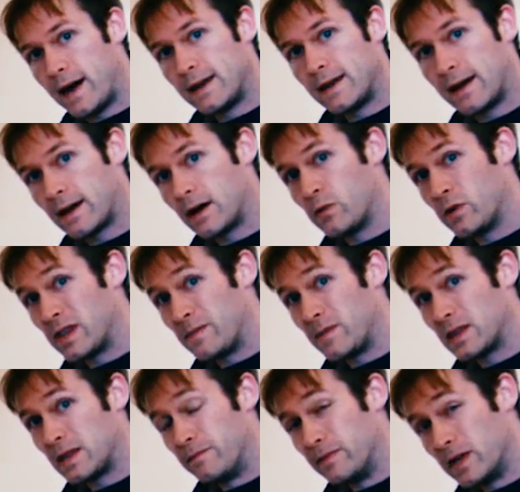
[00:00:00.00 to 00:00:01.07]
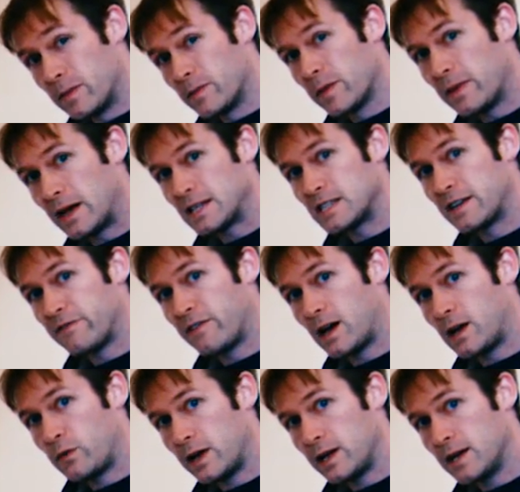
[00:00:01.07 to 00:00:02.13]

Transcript: mine, I got one that met the minimum SFI